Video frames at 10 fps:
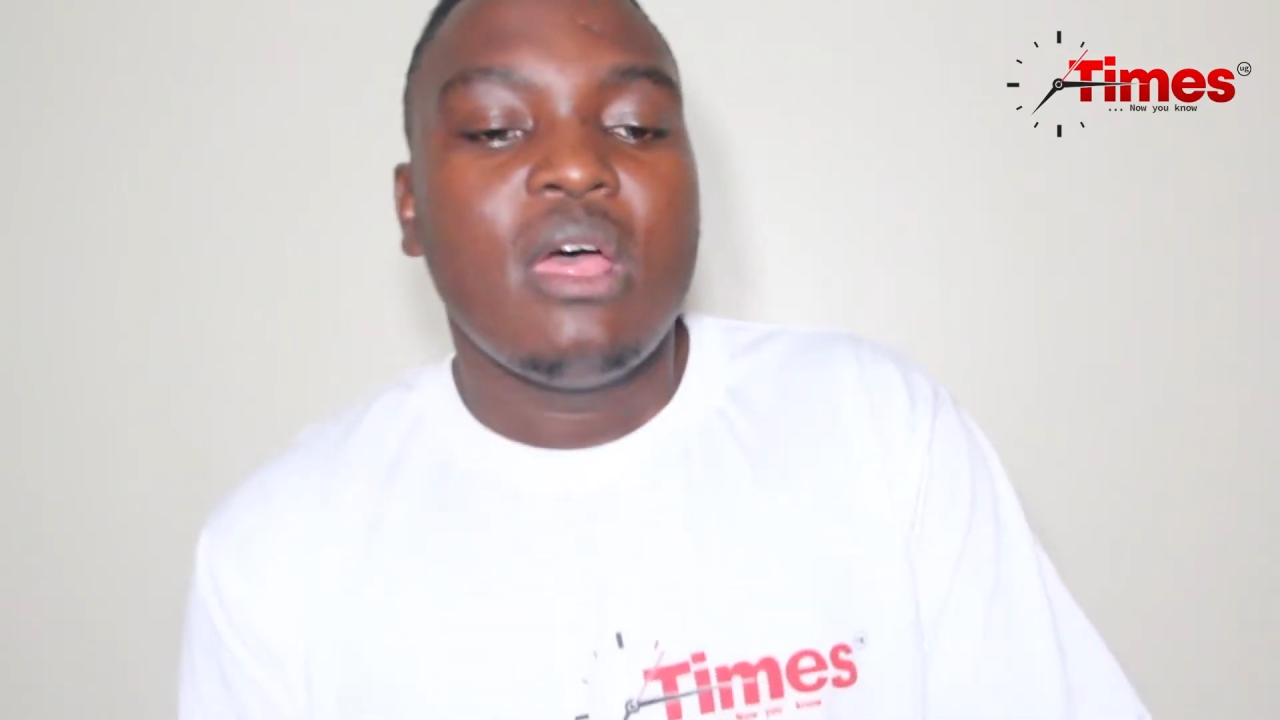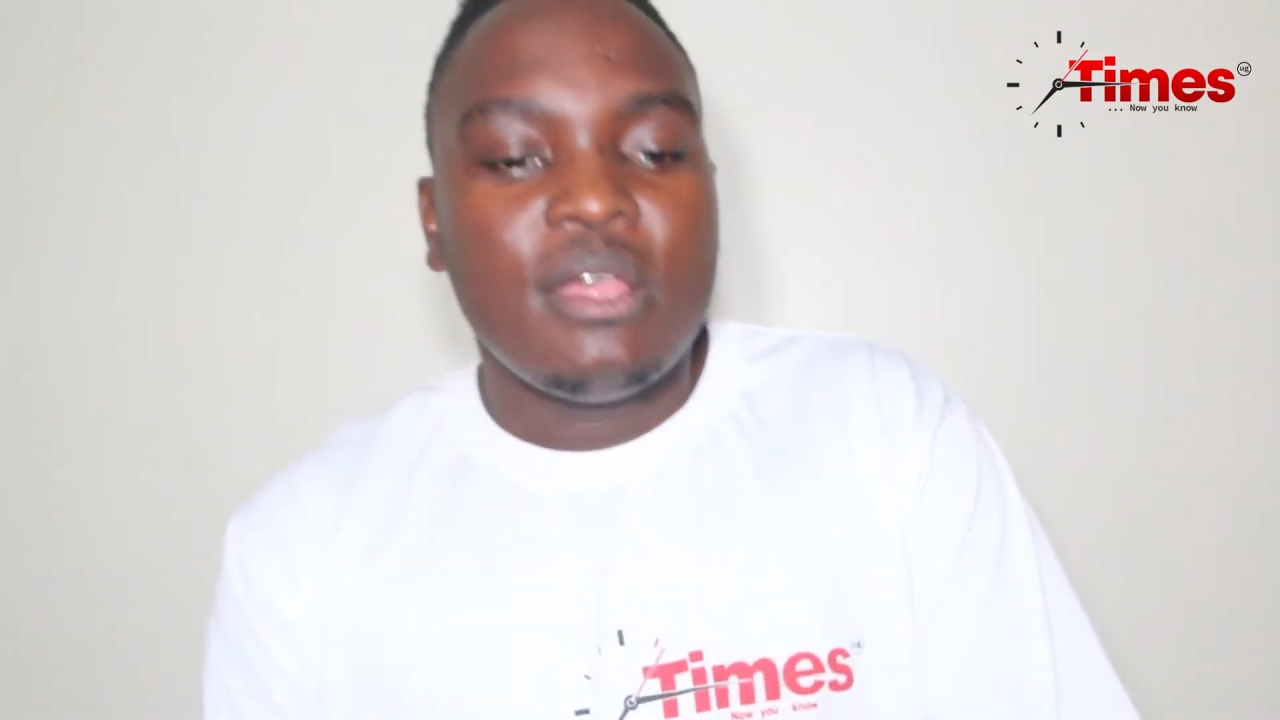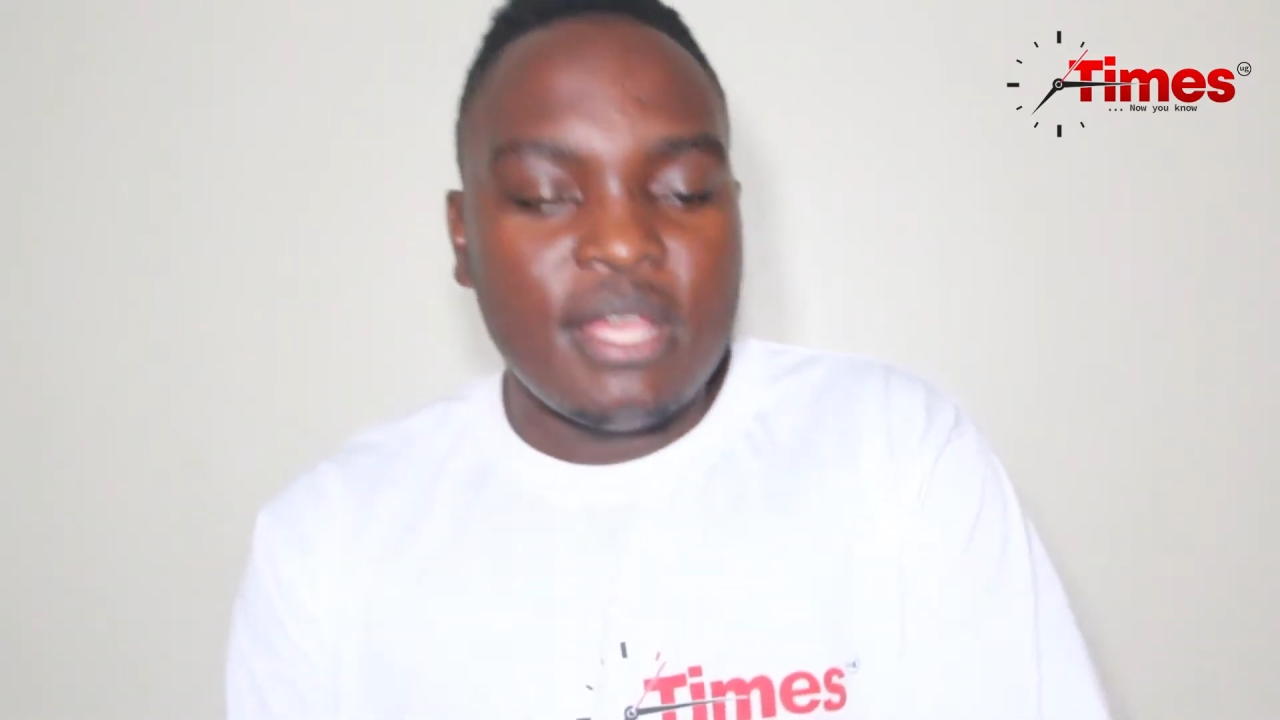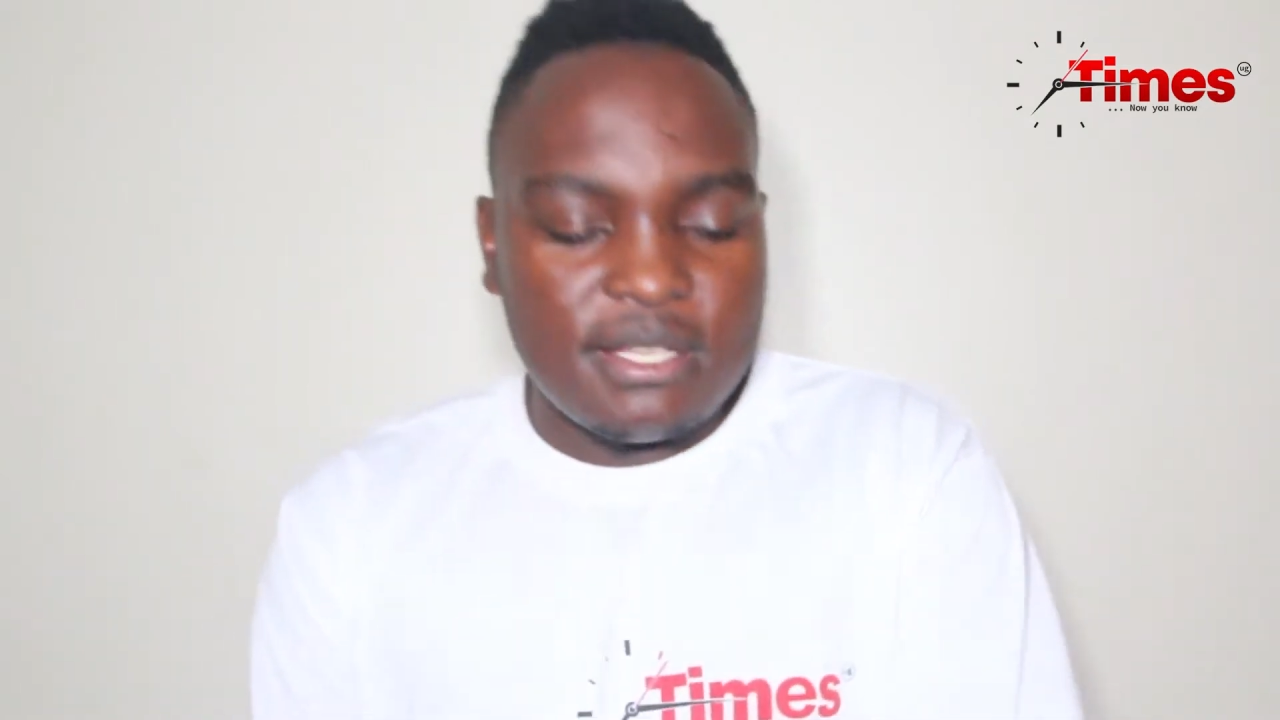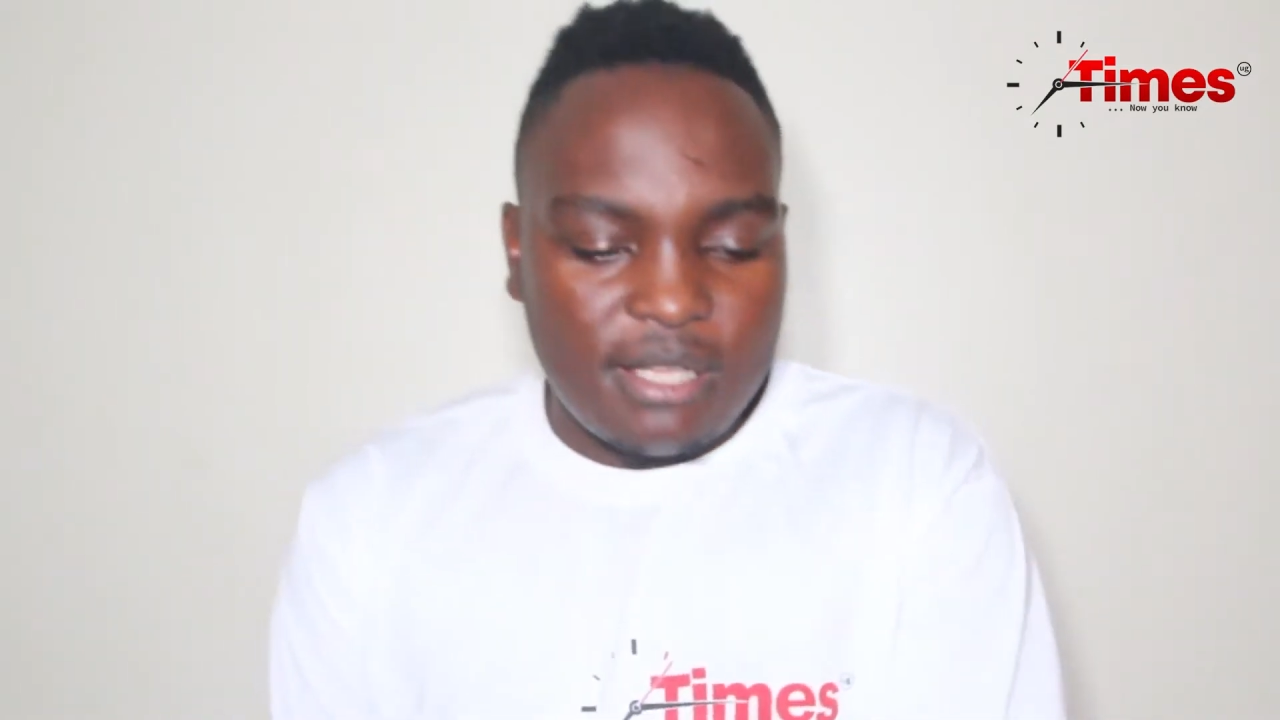
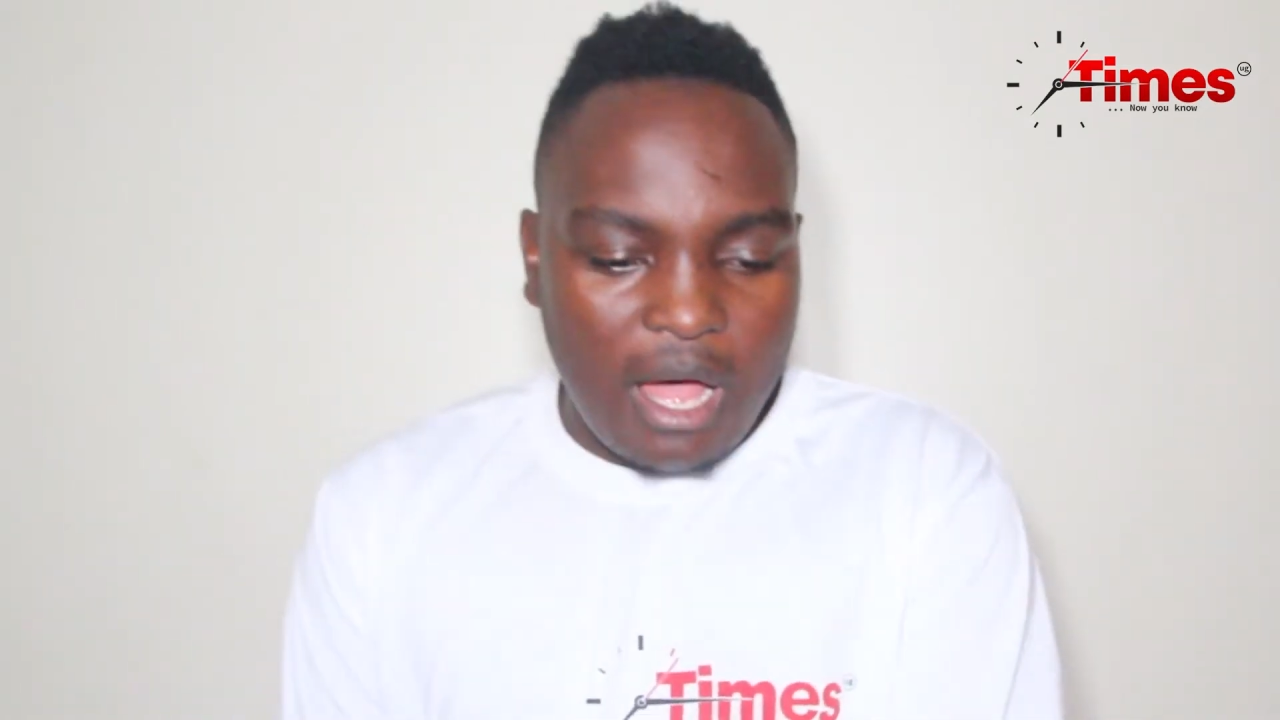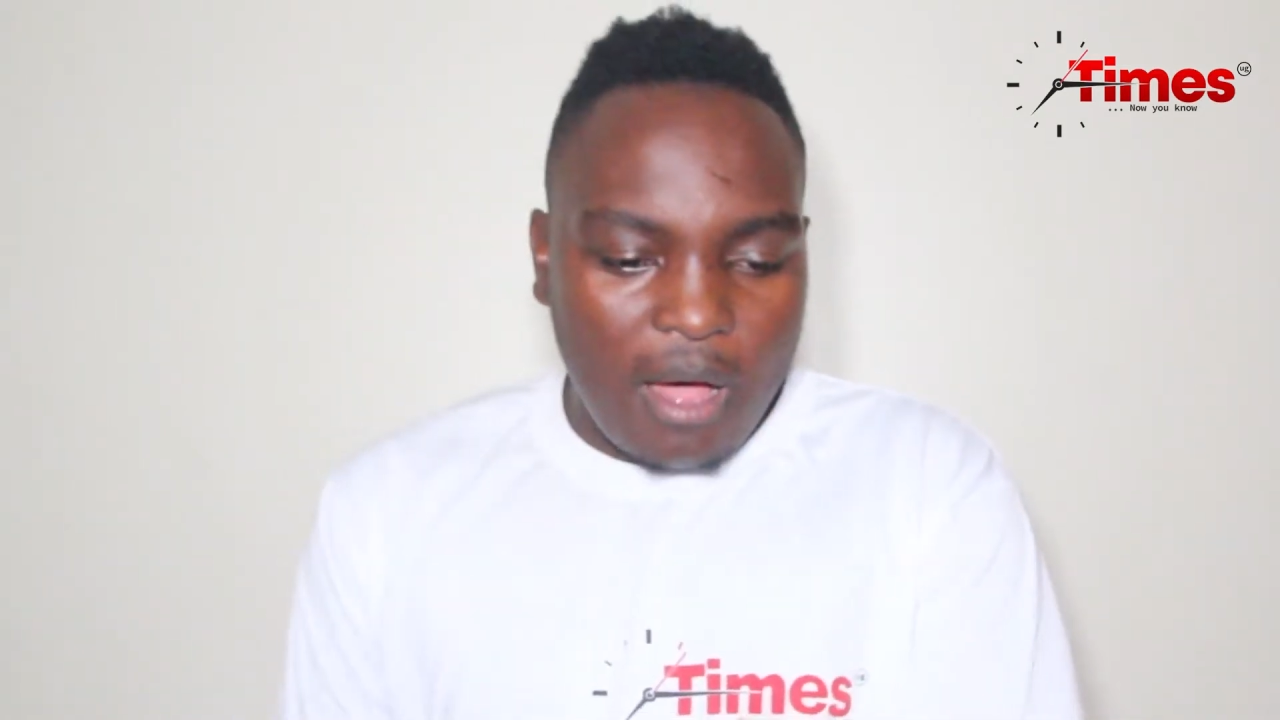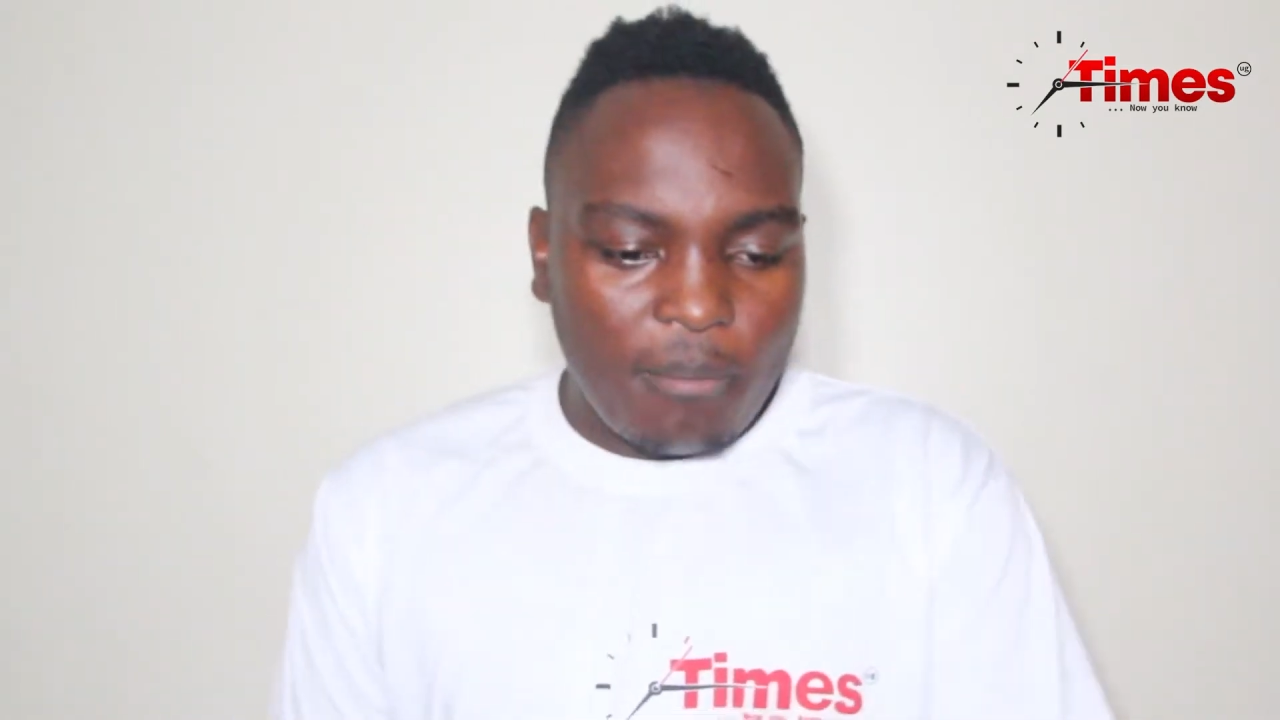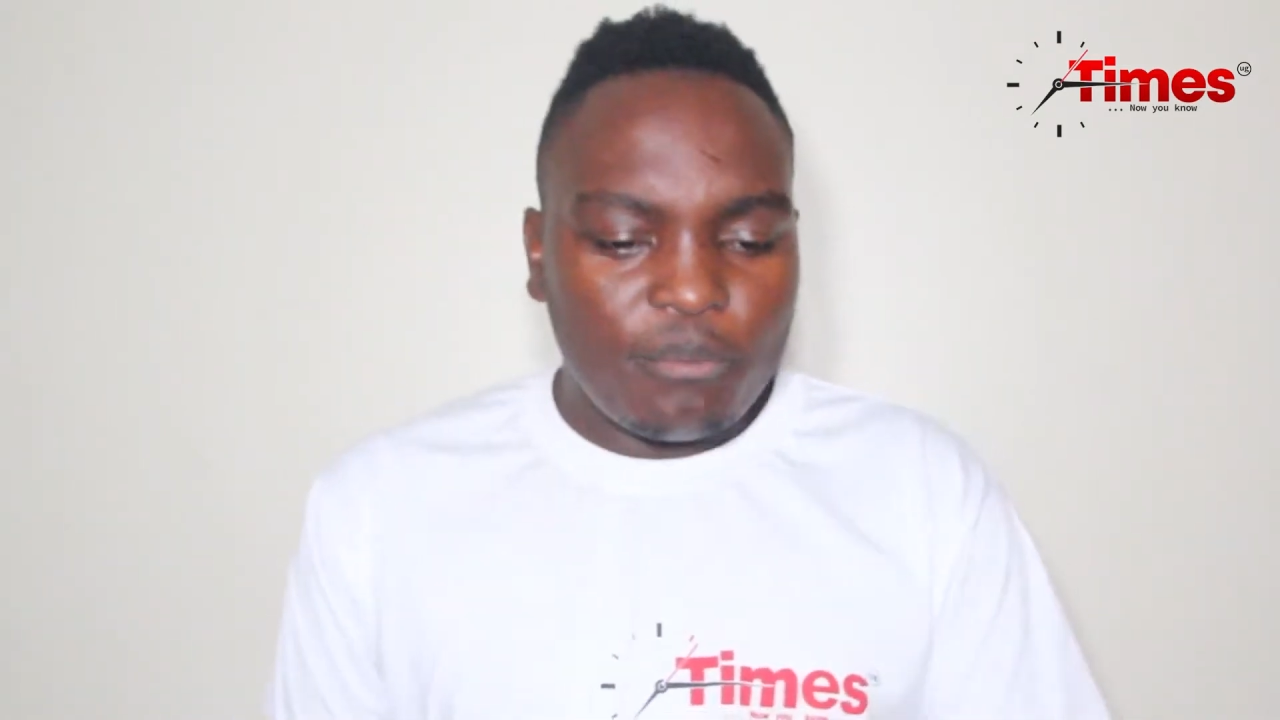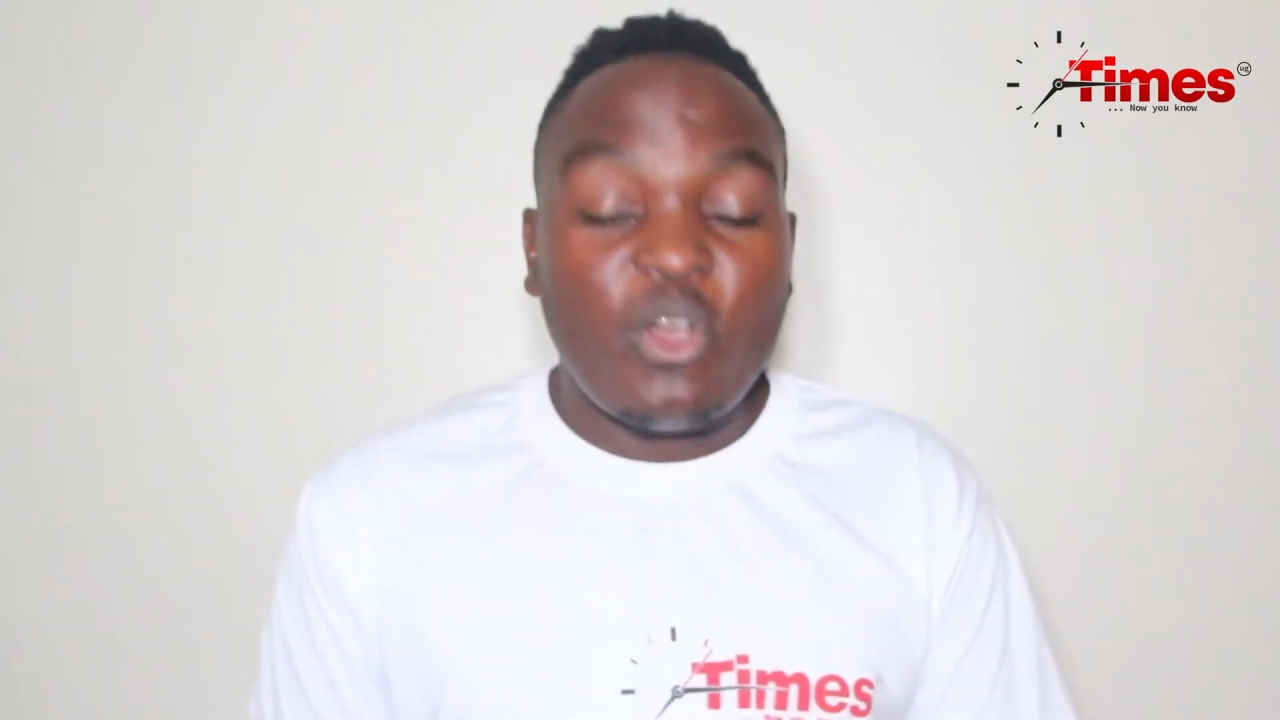Yes,
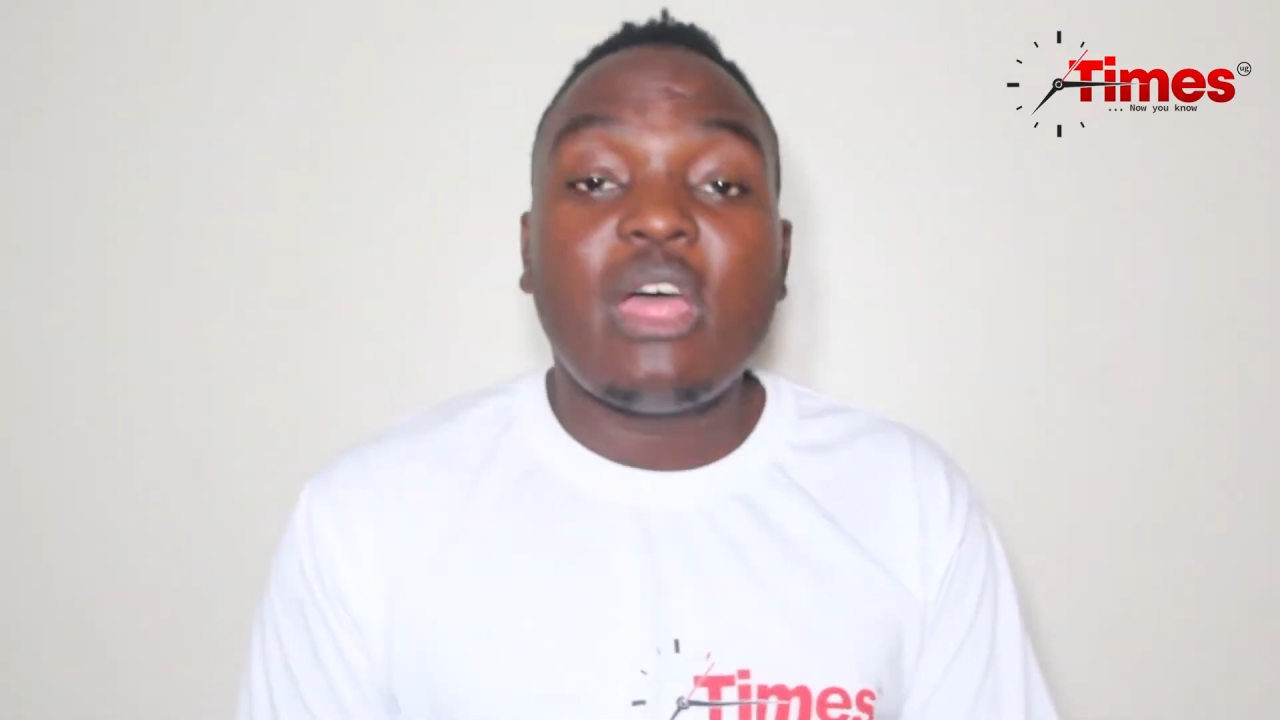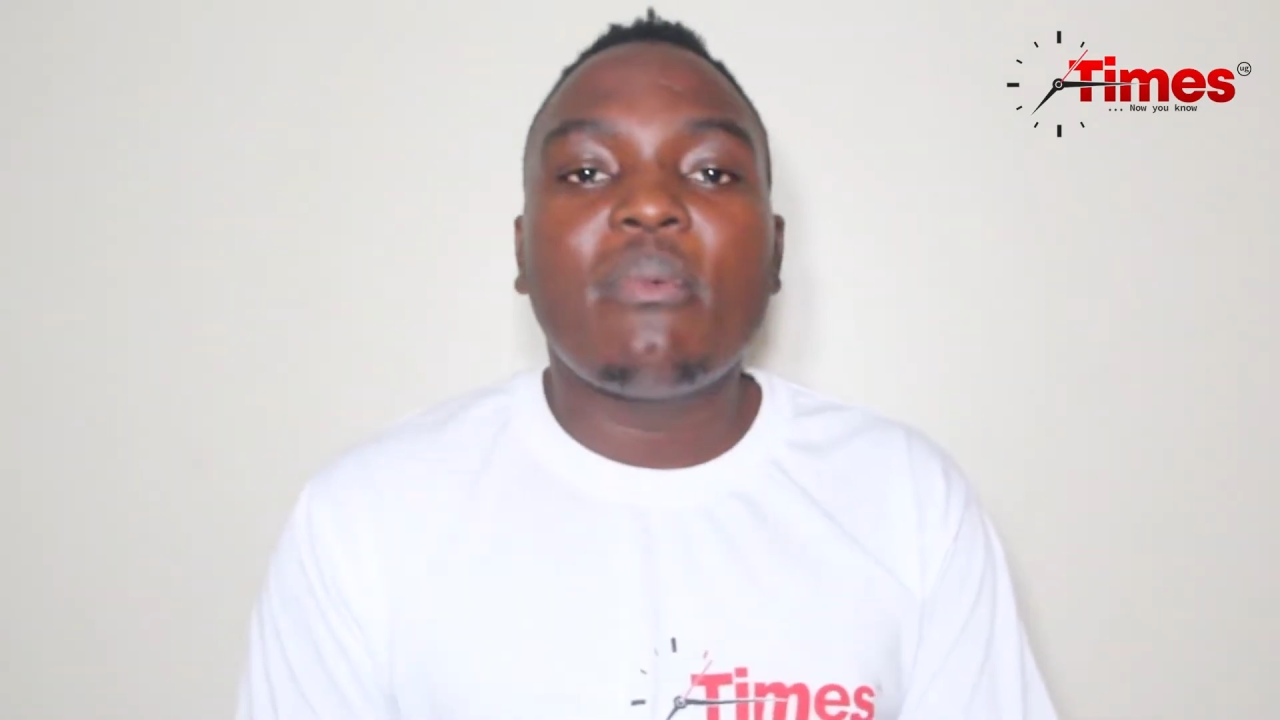right